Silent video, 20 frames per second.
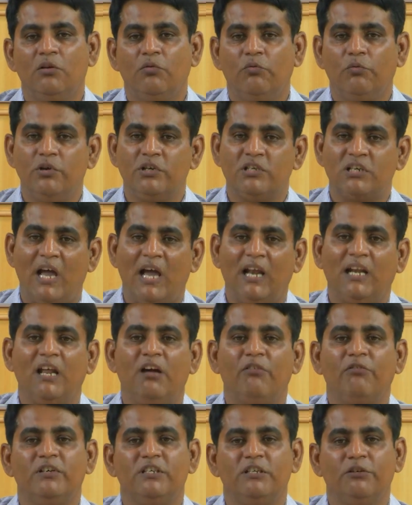we shall
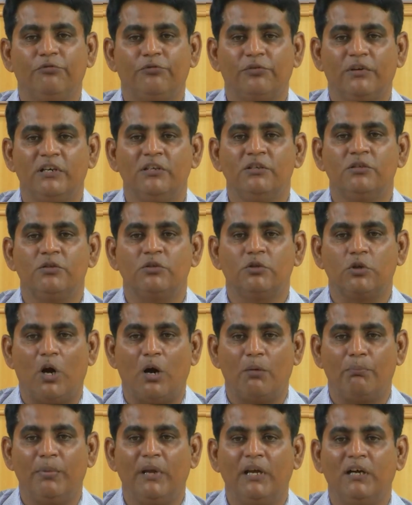have a different
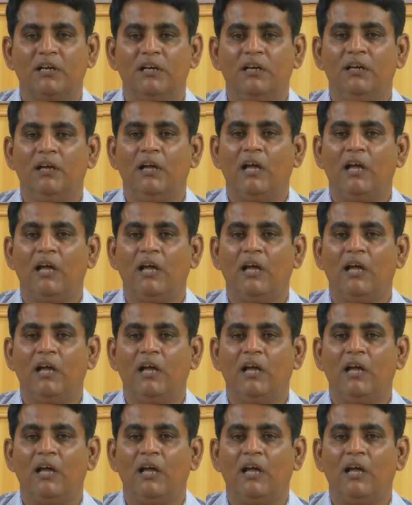topic